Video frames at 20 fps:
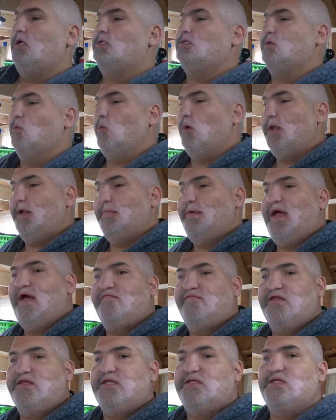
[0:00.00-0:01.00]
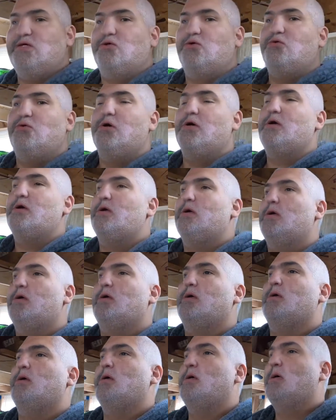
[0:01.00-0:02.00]
So what I'm having to do
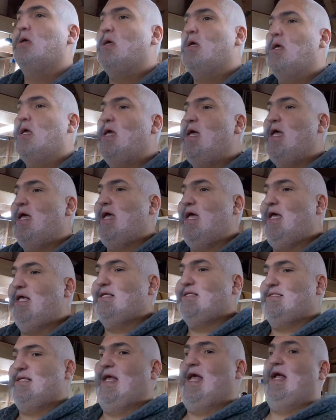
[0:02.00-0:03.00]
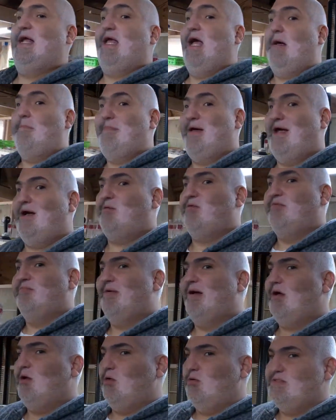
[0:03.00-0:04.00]
is I got back
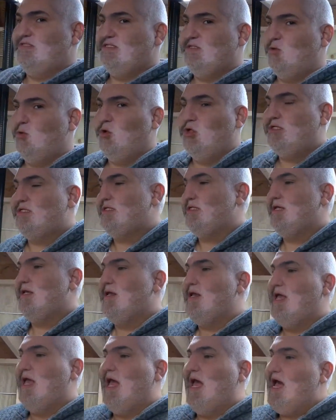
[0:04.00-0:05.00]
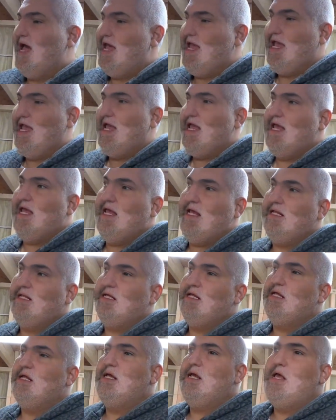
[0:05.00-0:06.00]
with my old source,
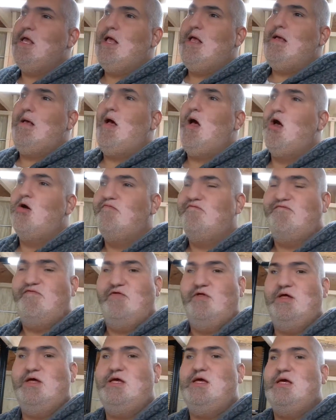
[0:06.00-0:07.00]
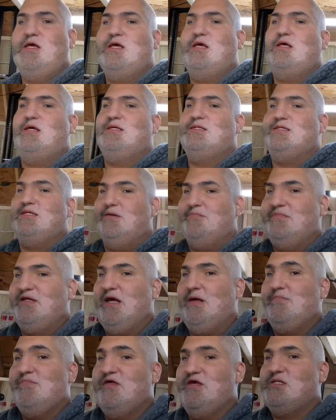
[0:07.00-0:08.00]
and hopefully
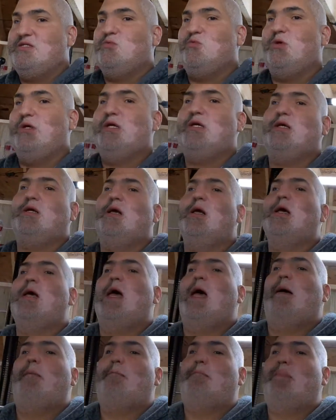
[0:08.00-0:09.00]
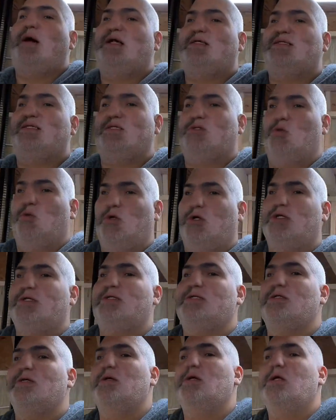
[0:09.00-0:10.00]
sometime this week my
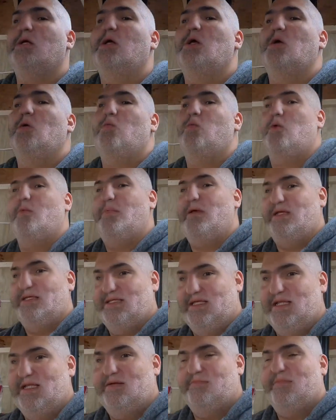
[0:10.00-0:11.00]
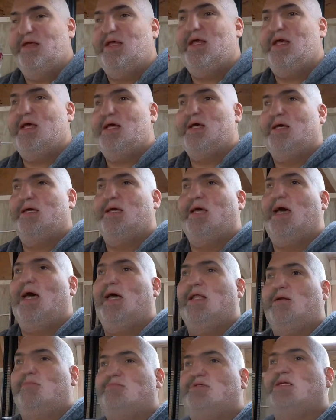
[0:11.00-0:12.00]
source will be sending me
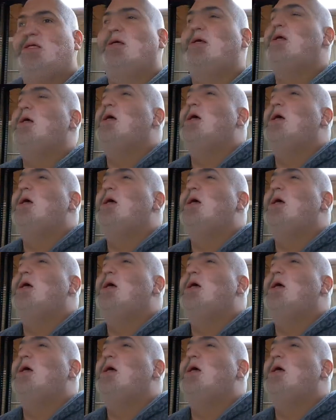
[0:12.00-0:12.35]
items.